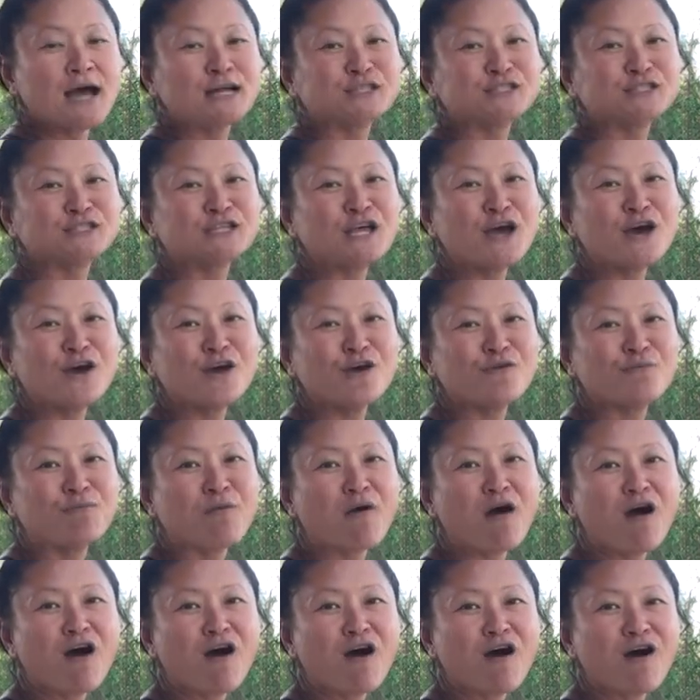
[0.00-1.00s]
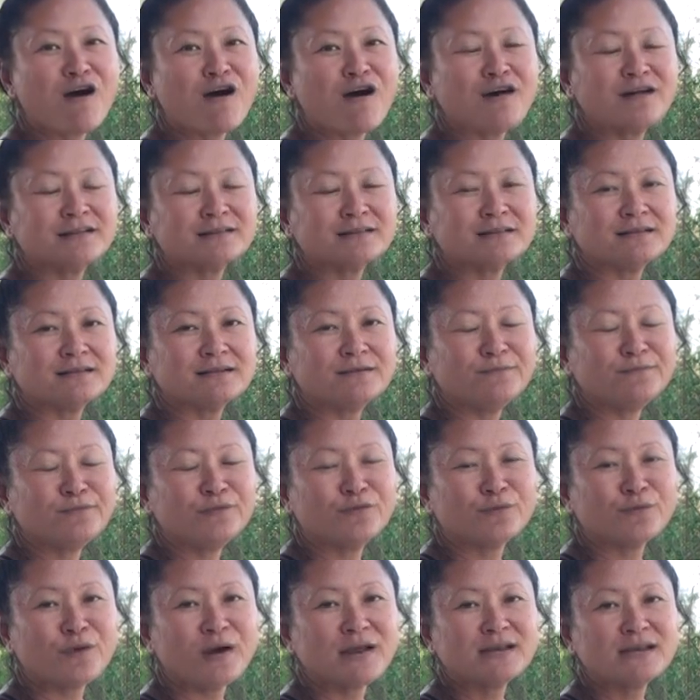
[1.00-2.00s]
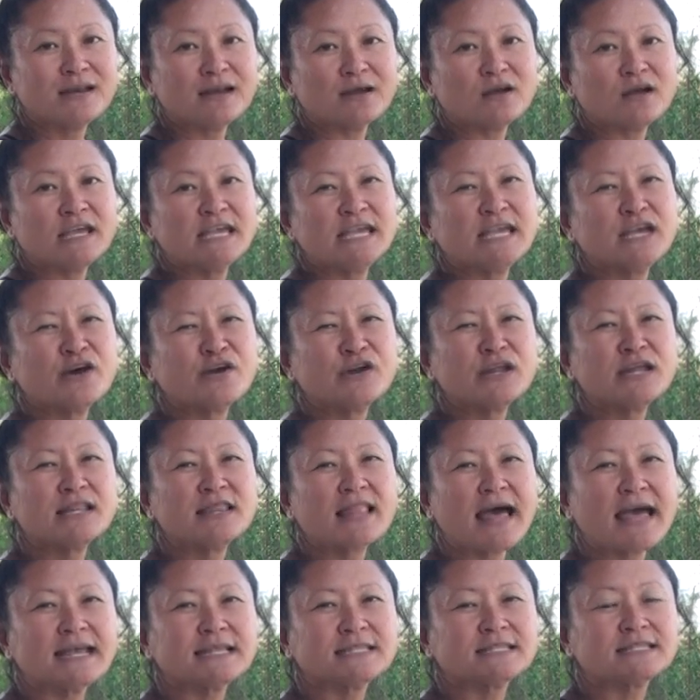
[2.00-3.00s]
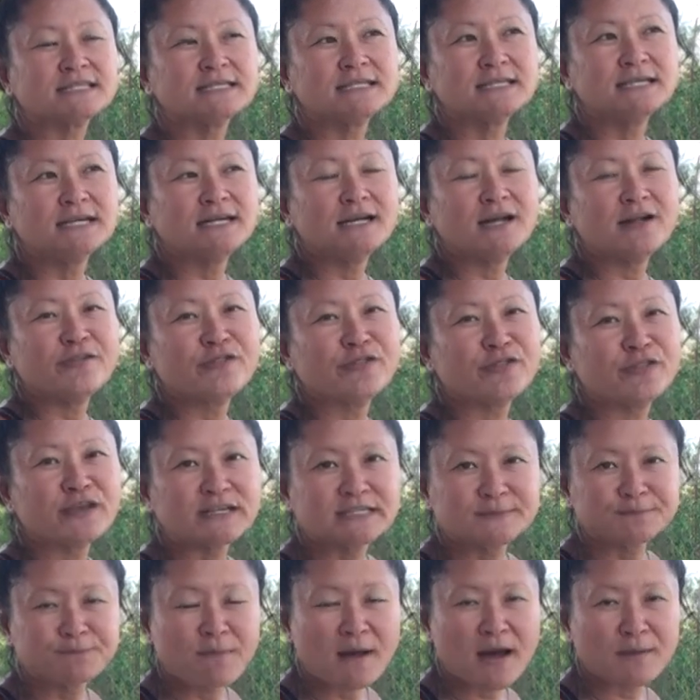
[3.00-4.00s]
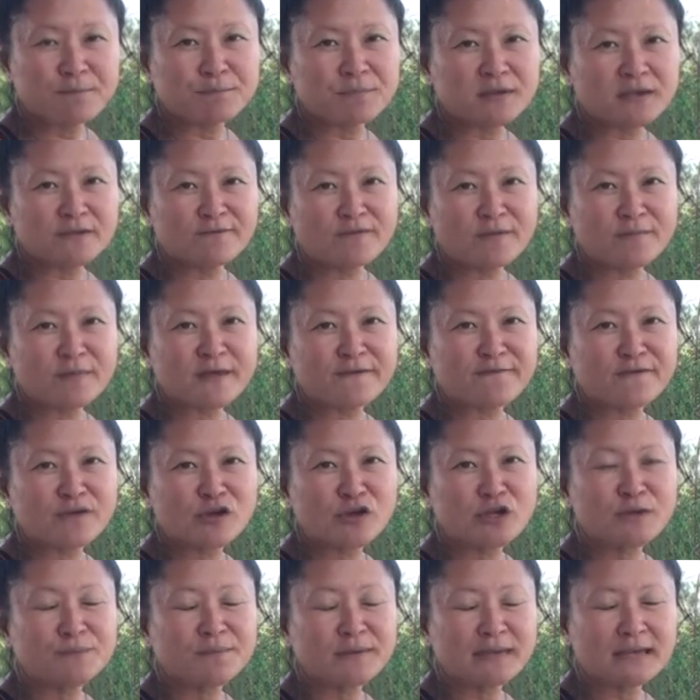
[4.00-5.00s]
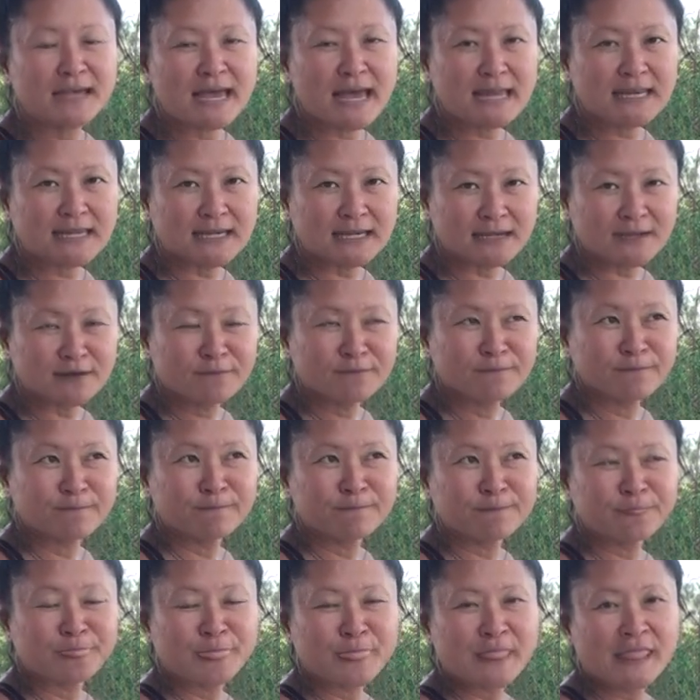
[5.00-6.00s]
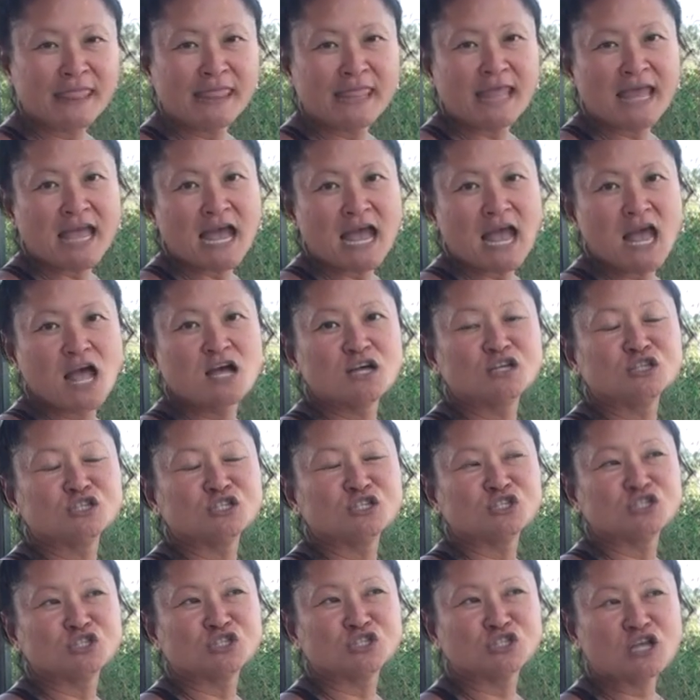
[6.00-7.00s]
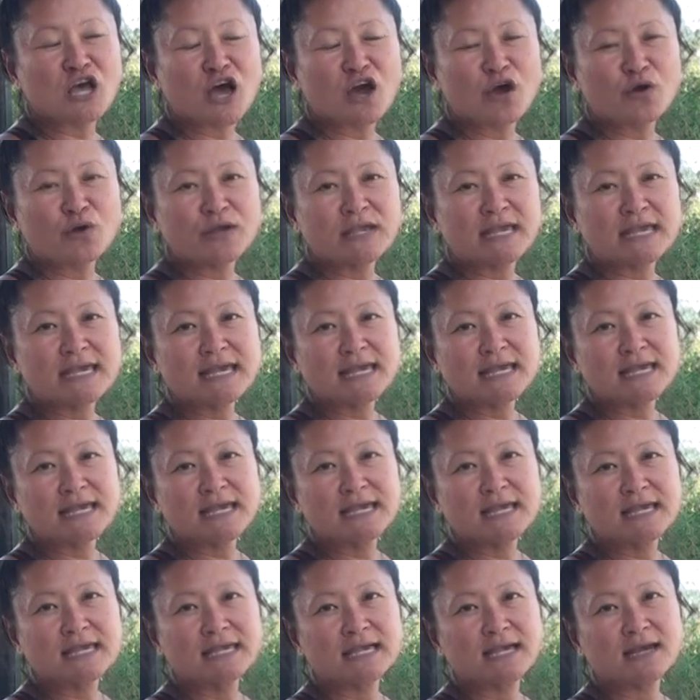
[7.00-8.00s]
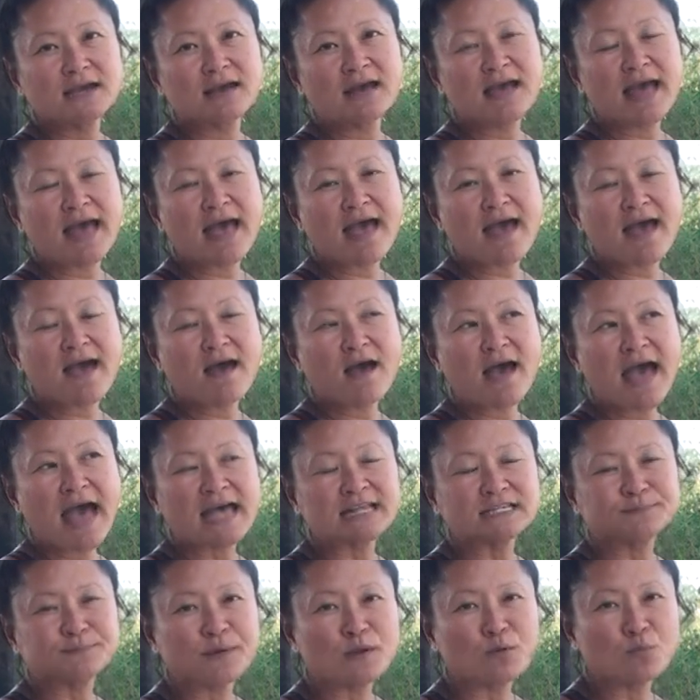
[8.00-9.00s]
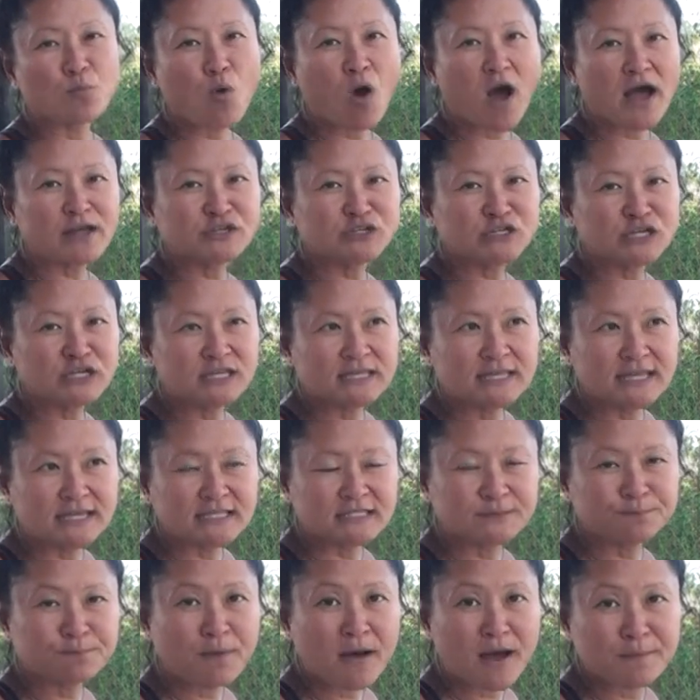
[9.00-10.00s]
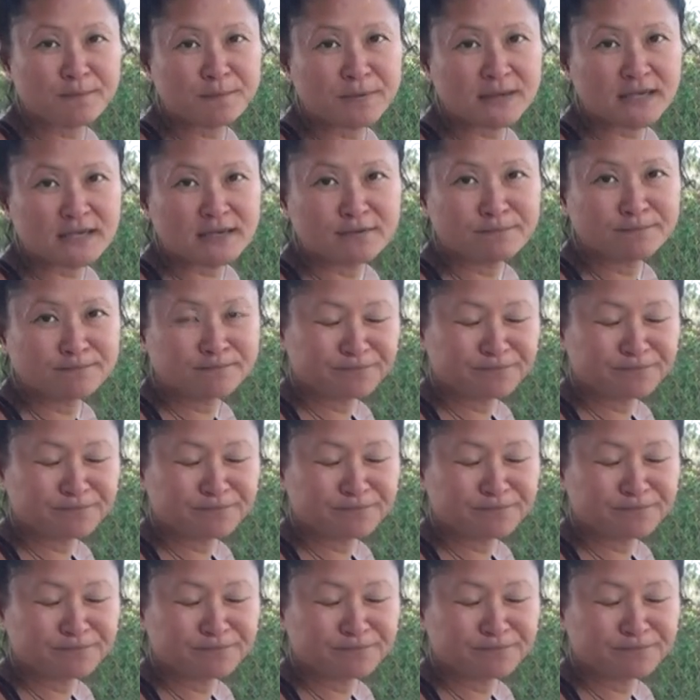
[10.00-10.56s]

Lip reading: So Paul, he already liked this puppy from the very beginning. So he has been watching this puppy.